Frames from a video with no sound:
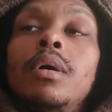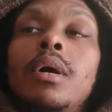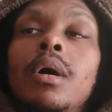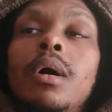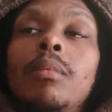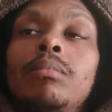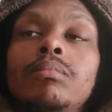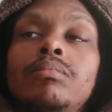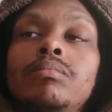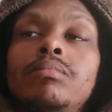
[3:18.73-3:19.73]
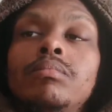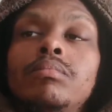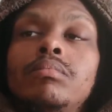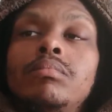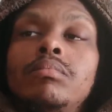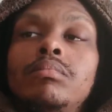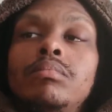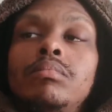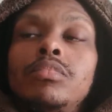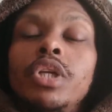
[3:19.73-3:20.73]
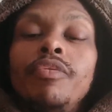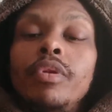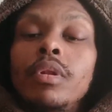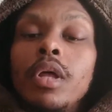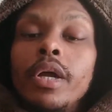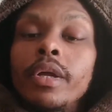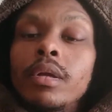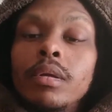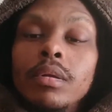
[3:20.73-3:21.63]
um even like